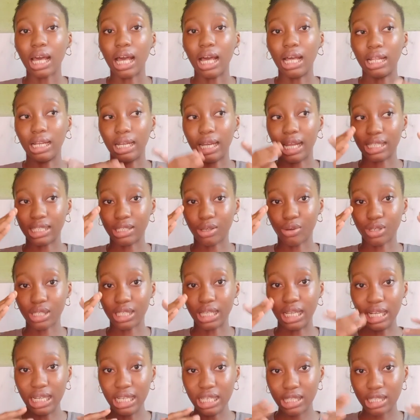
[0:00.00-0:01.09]
And like, there was
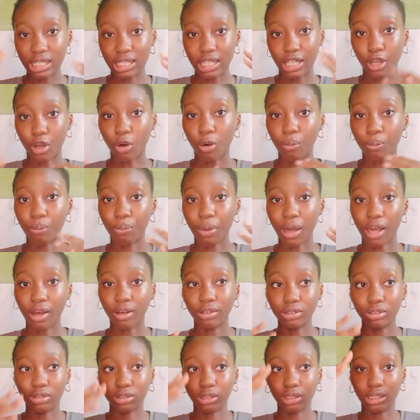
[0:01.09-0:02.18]
a list, they
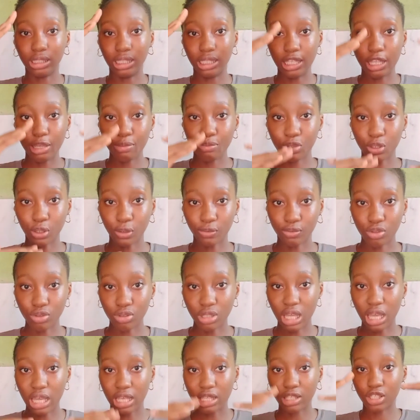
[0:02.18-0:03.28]
compiled the names of
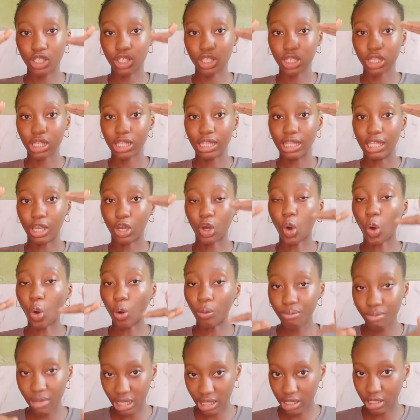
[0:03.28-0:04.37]
students, the
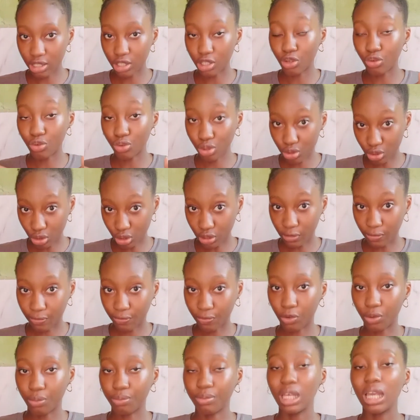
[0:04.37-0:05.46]
comments they wrote on the
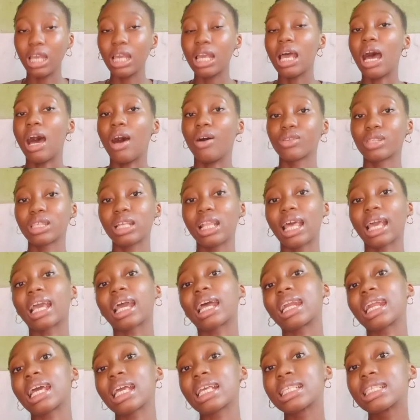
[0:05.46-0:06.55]
form. I was like,
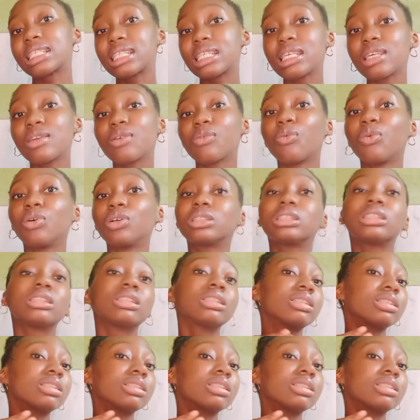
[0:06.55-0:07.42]
can I see what